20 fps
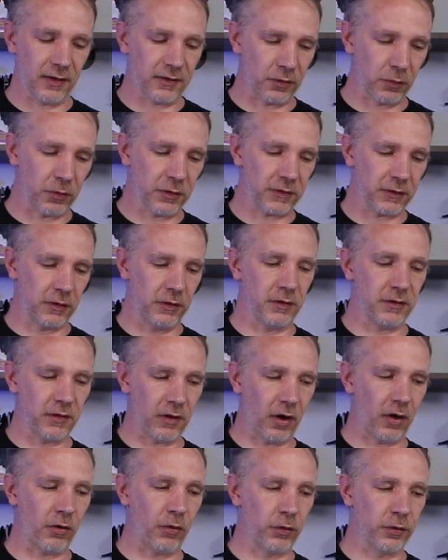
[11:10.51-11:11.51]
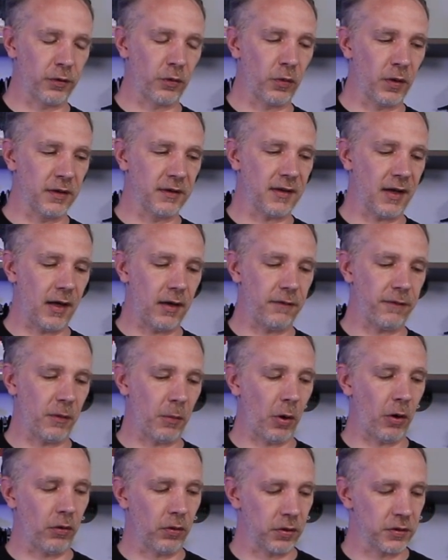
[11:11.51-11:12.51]
So we're still using our older 110 from
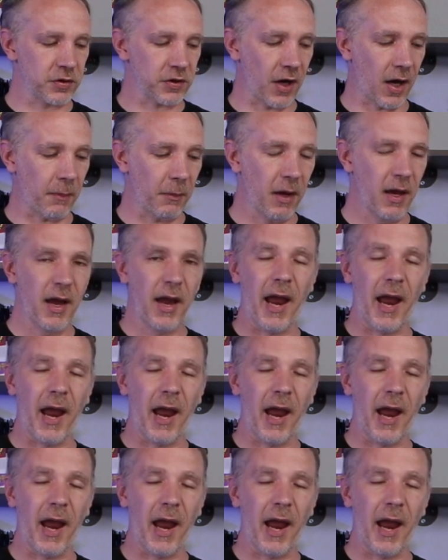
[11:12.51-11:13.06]
our old shop,